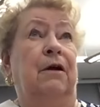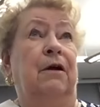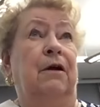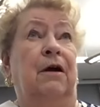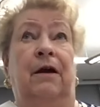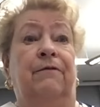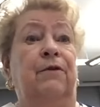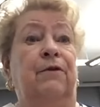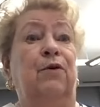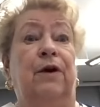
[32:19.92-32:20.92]
I have
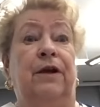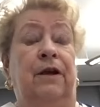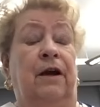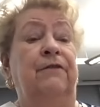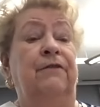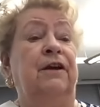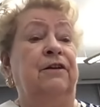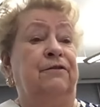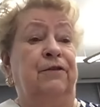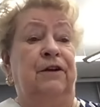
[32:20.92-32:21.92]
no I, I even
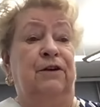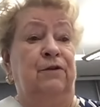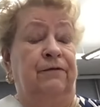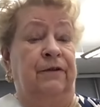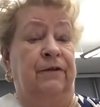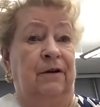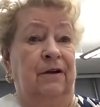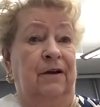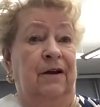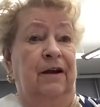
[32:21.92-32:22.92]
asked Fred Griffin,
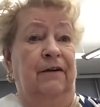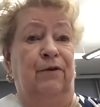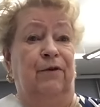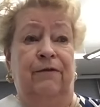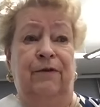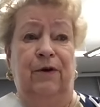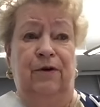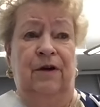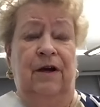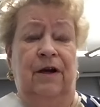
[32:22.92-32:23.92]
have you ever
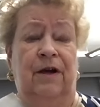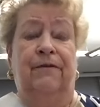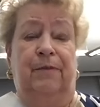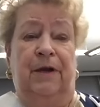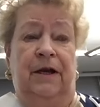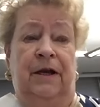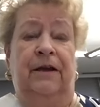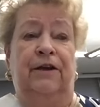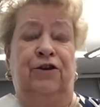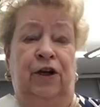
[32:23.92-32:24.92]
heard of applying
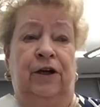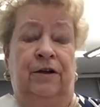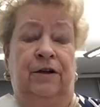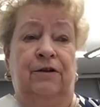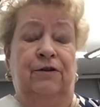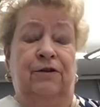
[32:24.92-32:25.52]
a chicken